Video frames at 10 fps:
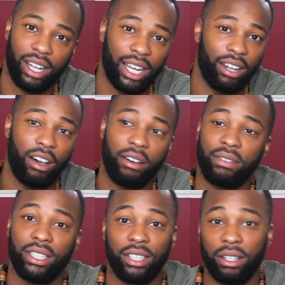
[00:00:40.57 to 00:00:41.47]
like
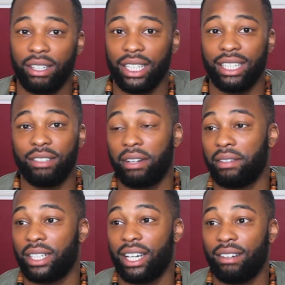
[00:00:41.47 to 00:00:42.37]
laughing, joking,
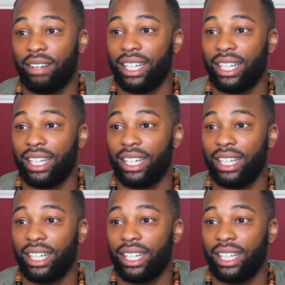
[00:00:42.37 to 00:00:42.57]
raving out,